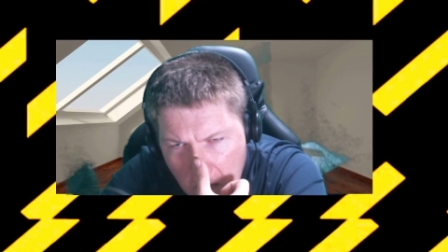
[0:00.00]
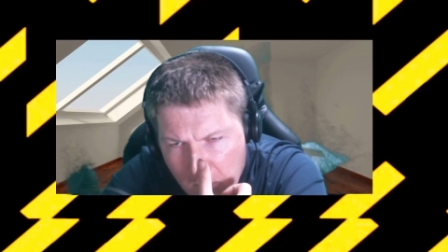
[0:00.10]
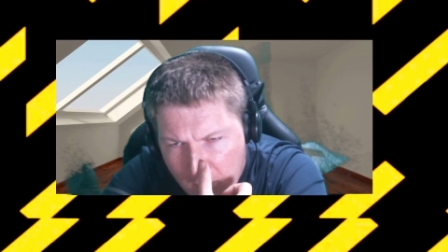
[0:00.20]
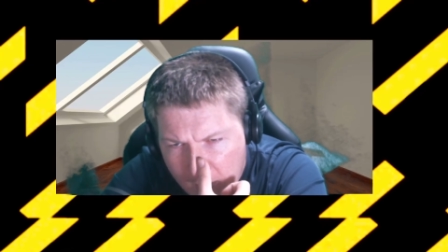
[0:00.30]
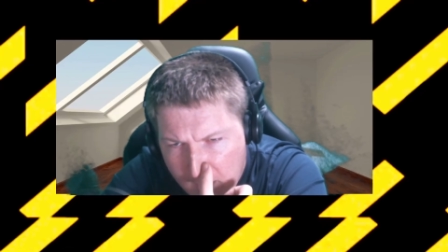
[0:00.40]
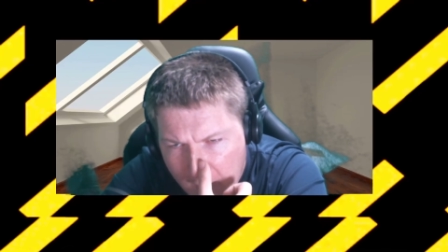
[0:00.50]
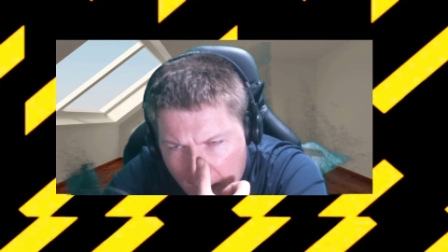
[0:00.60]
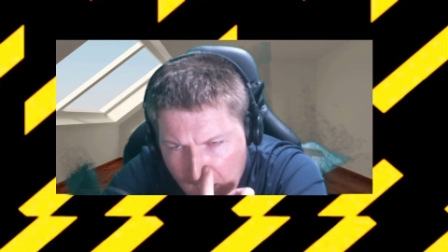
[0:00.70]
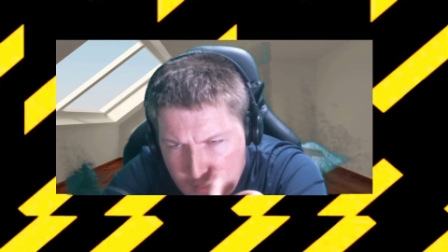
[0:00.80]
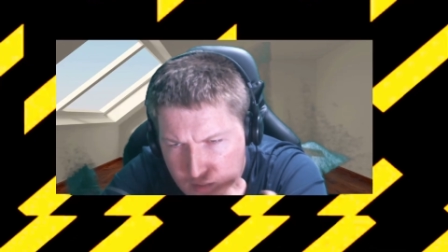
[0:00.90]

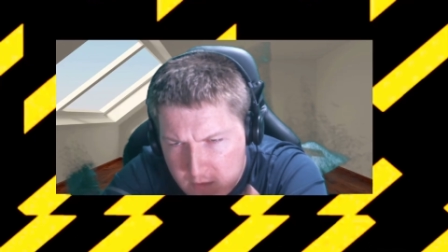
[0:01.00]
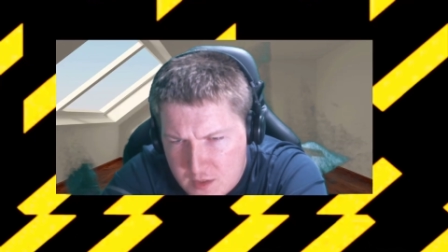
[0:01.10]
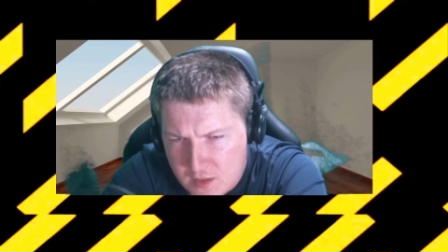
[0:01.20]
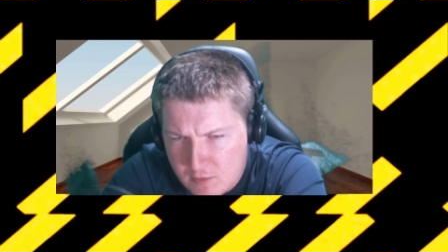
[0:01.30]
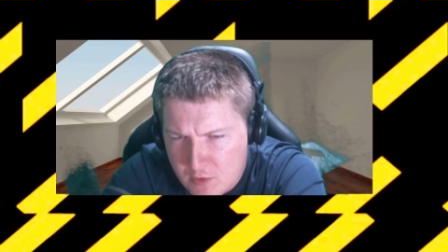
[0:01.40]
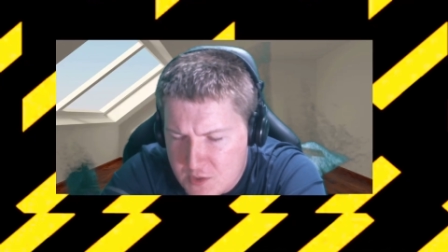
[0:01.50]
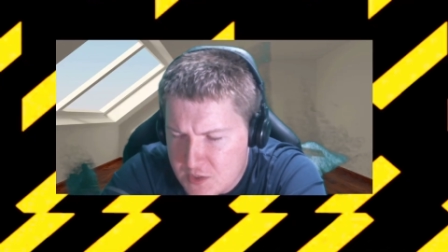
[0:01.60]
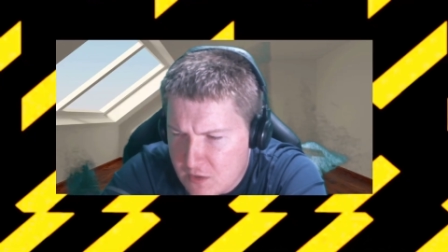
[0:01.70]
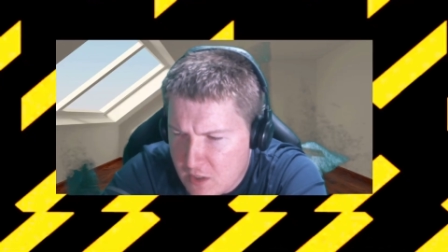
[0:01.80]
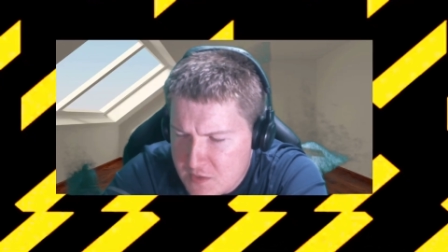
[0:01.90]
But, you know, then, of course,
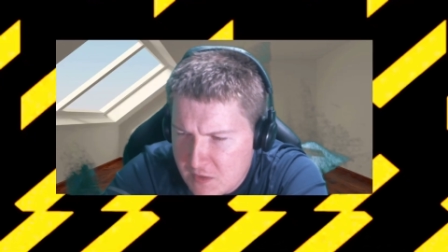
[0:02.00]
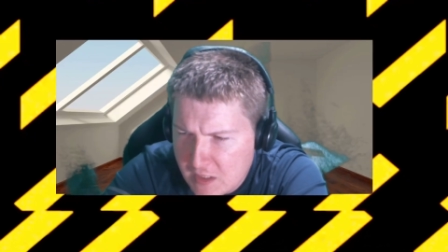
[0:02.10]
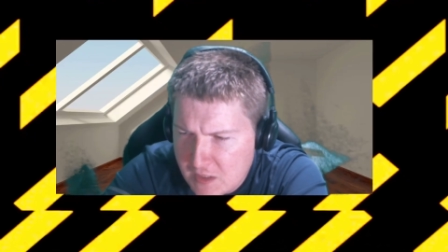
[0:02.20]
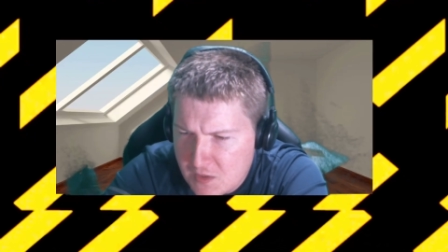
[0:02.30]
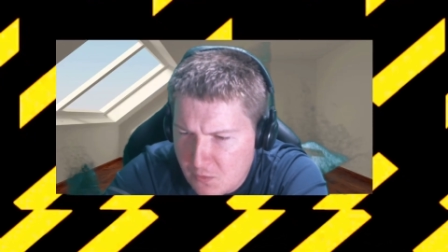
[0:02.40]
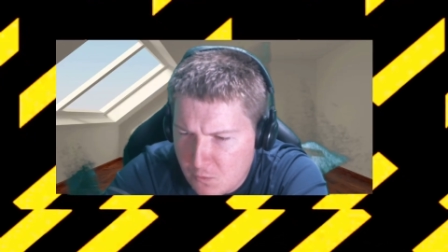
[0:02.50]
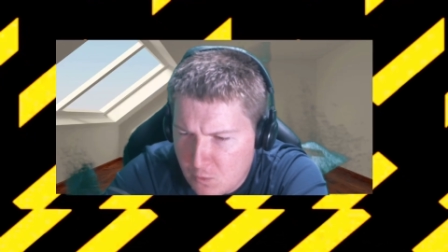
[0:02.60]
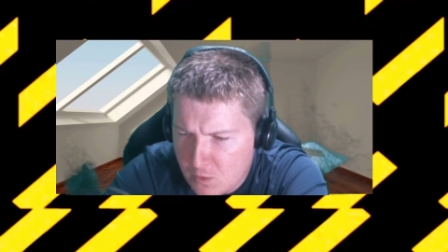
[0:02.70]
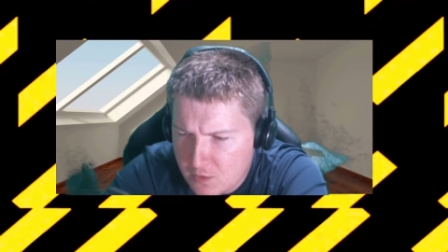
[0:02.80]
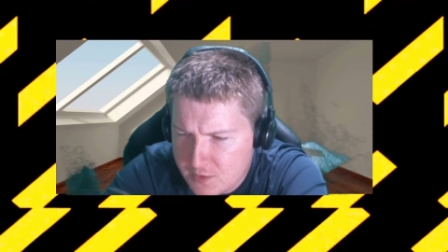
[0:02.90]
you also get into the
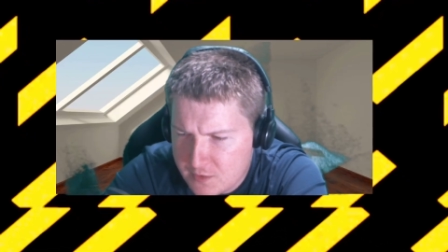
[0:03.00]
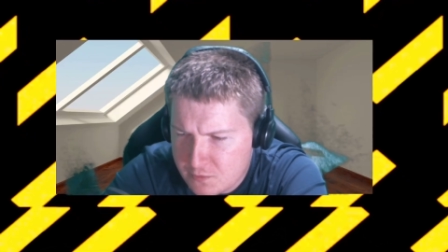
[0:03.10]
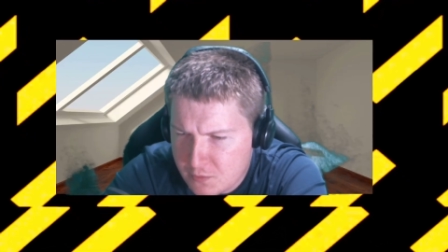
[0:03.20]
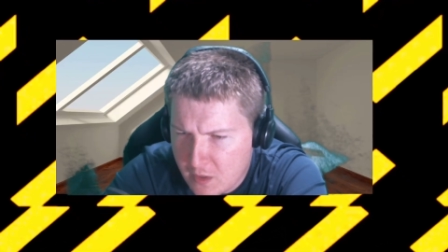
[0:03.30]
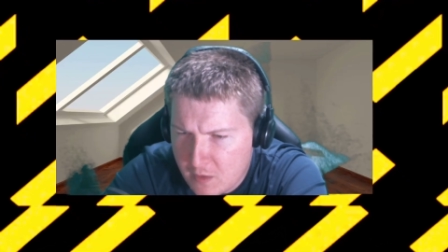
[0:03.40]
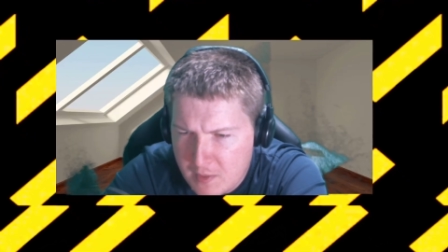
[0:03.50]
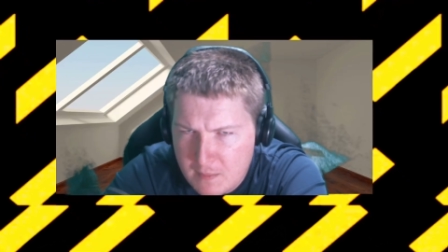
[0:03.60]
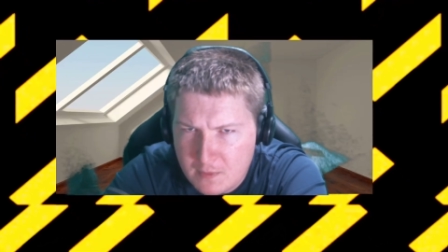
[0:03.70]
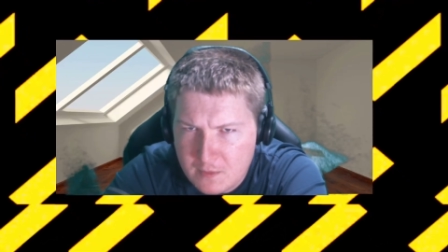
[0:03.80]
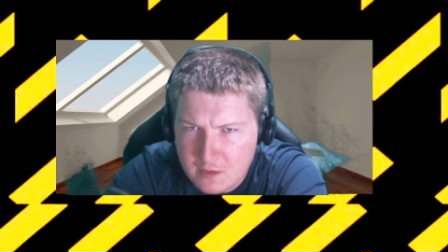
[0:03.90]
world of where
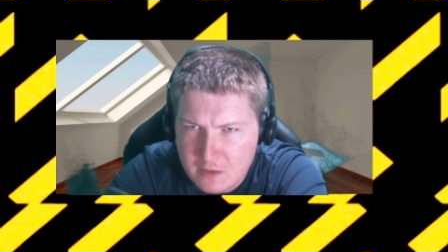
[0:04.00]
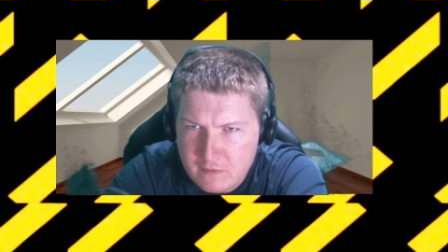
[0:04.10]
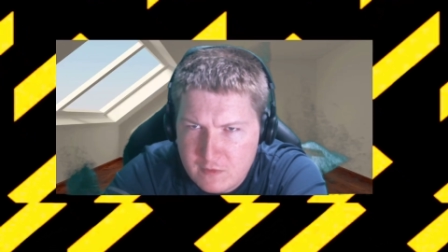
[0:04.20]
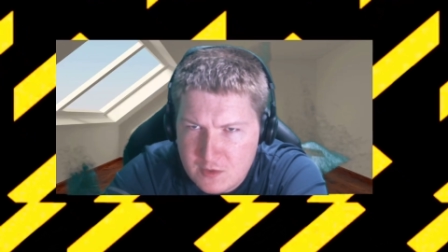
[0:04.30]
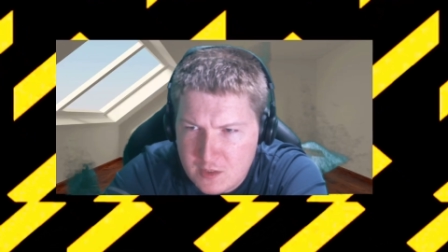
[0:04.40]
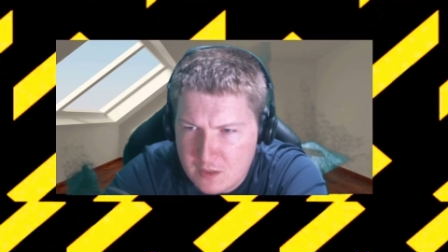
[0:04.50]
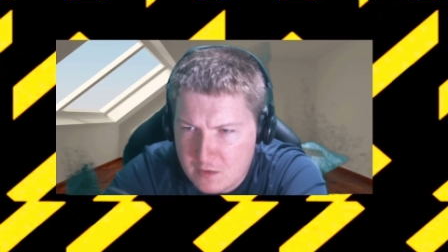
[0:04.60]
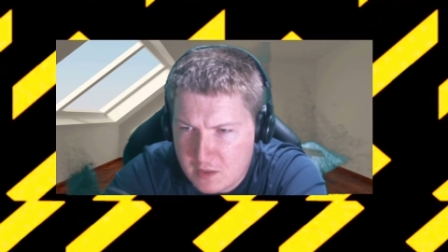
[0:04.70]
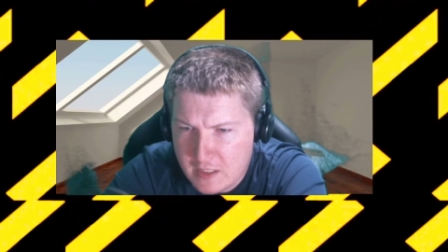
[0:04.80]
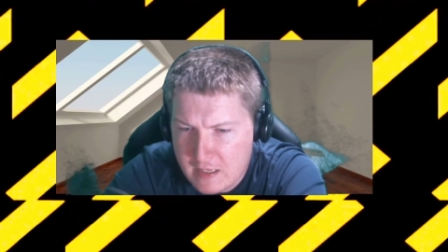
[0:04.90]
people are even, you
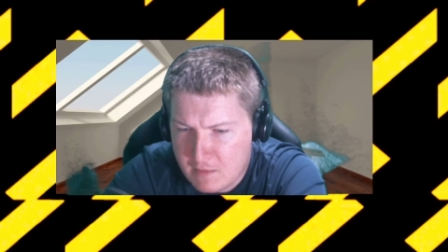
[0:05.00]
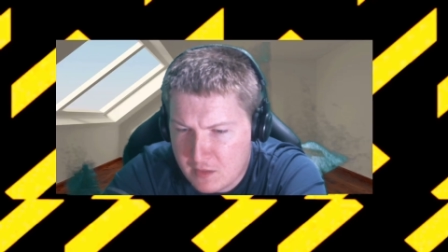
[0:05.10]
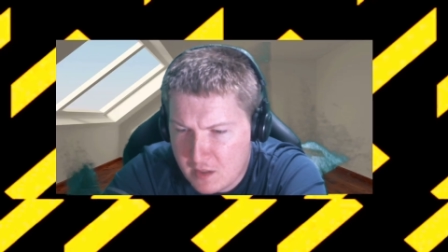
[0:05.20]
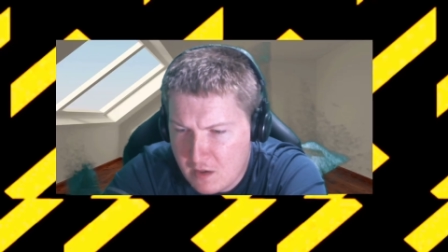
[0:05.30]
know, claiming that,